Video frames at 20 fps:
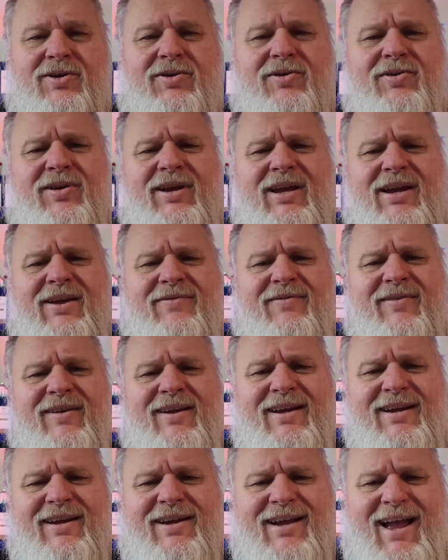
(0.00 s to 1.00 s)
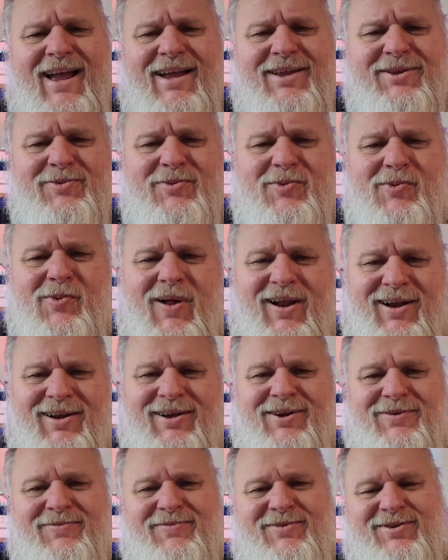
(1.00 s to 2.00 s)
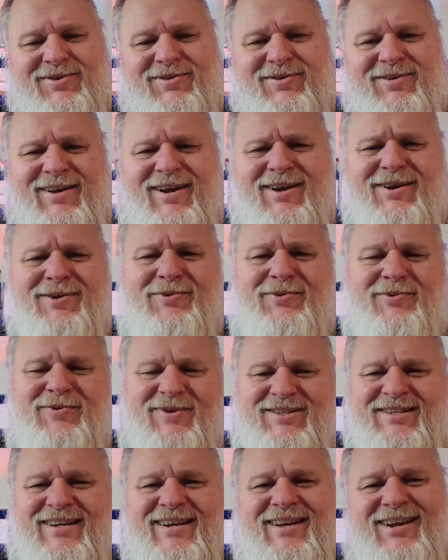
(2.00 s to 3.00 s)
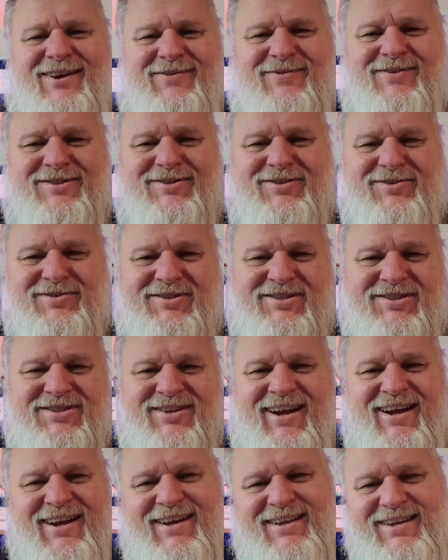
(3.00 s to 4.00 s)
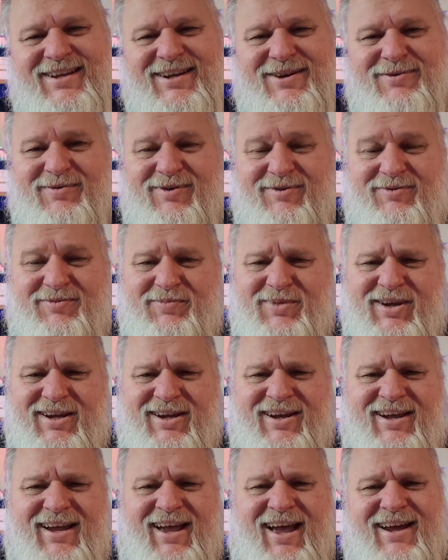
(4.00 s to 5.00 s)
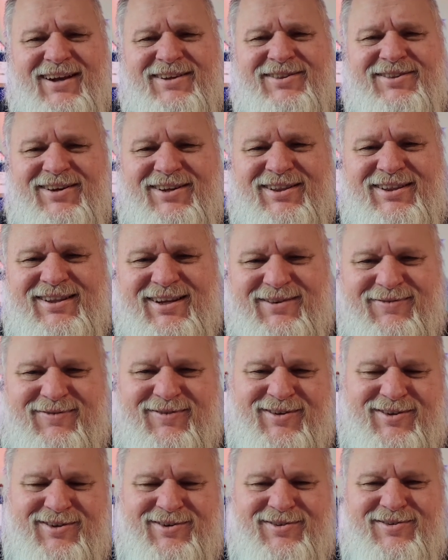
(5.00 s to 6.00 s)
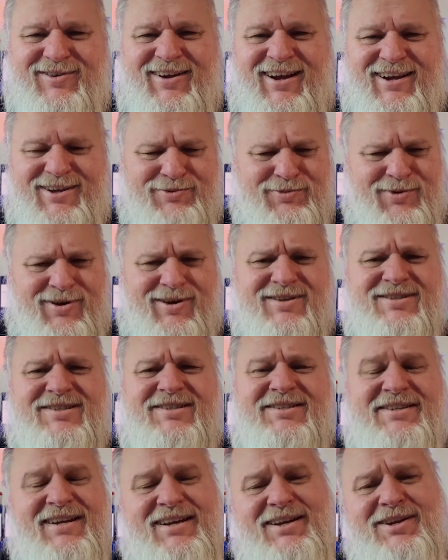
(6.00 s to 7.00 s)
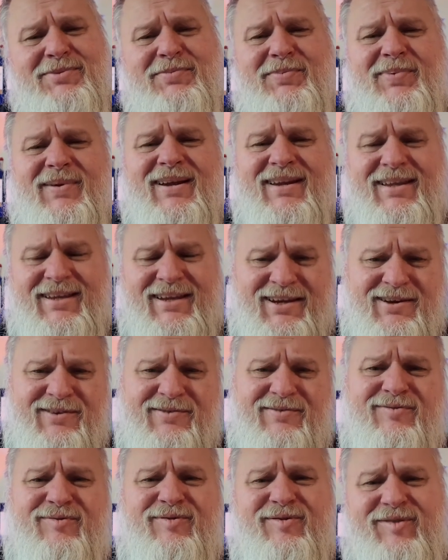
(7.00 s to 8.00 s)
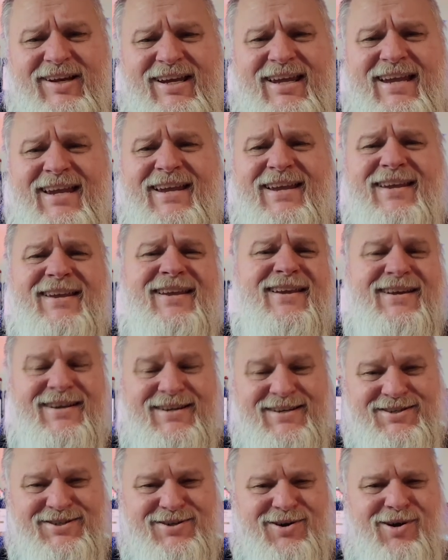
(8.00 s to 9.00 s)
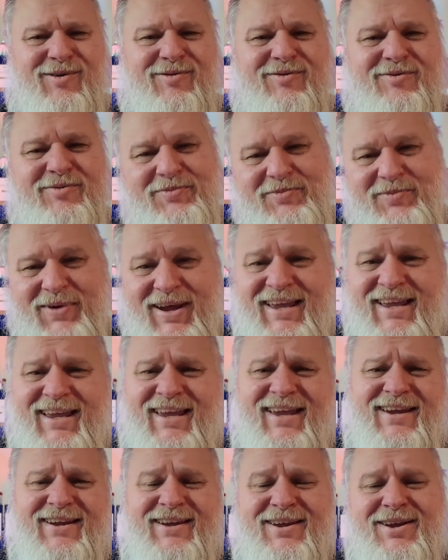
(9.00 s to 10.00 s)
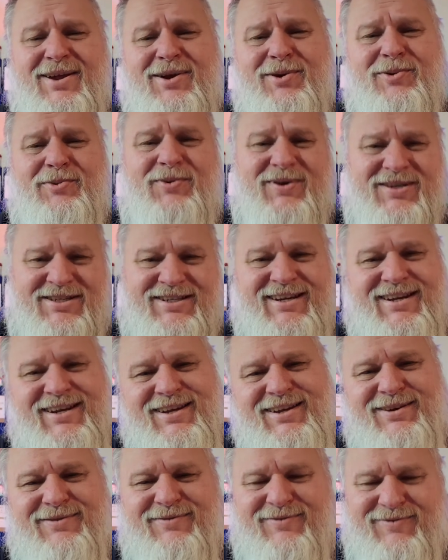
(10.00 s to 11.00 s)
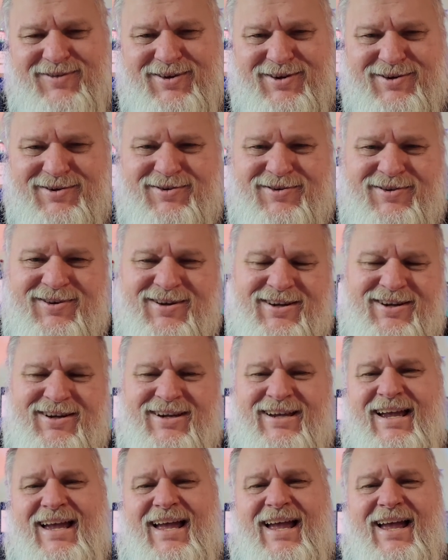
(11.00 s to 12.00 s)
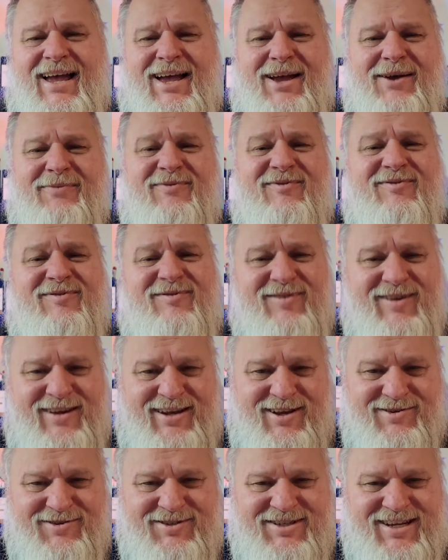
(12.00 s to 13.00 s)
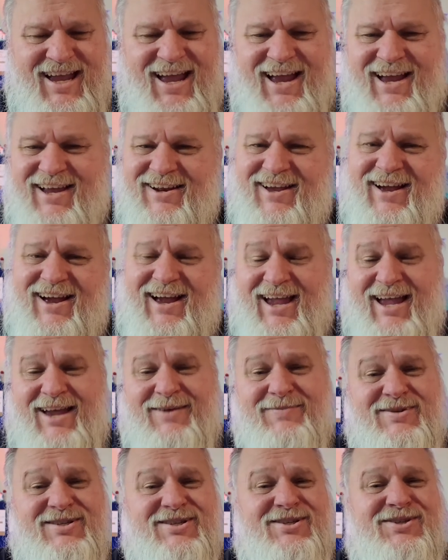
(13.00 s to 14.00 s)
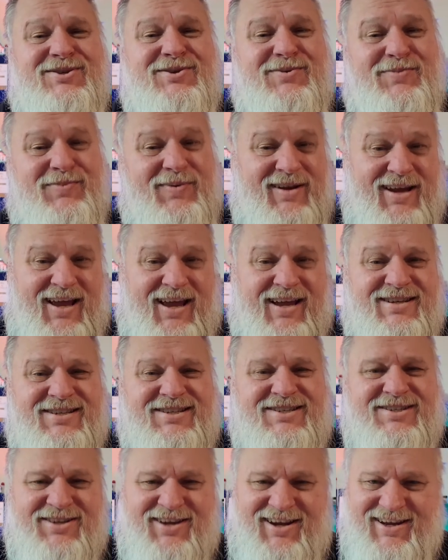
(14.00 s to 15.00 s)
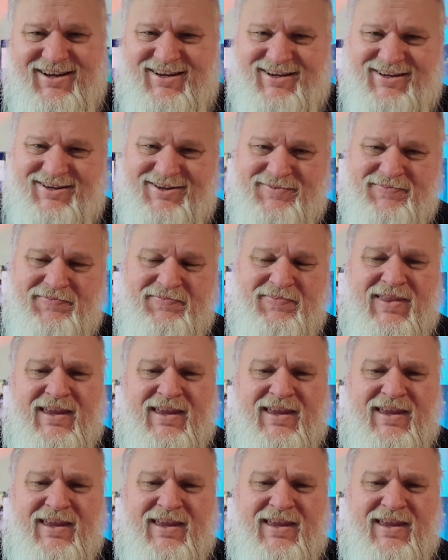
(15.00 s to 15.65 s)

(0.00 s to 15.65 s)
Good evening and welcome to the Whisky Lover Society with me, Gert Retief, and tonight we are celebrating 3 years of making whisky review videos, and I am super excited.